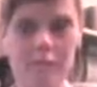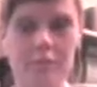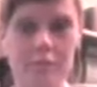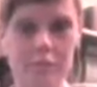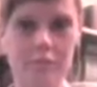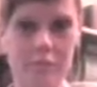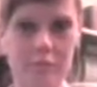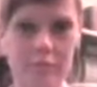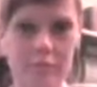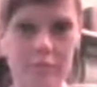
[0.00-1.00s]

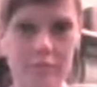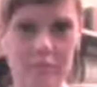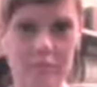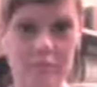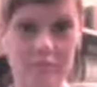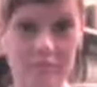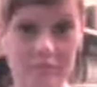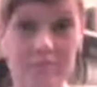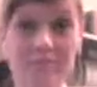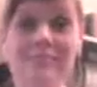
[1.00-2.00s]

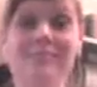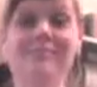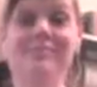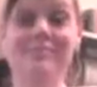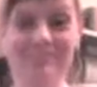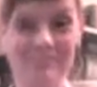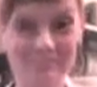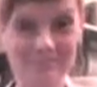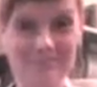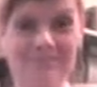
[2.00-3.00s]

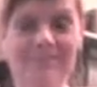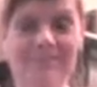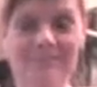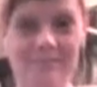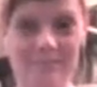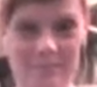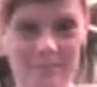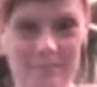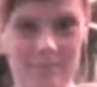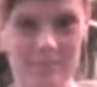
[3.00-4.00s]

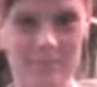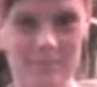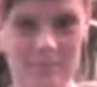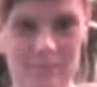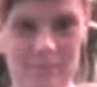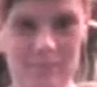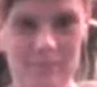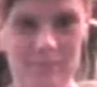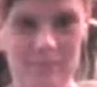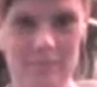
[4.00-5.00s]

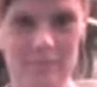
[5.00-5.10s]
No words are spoken by the person on screen.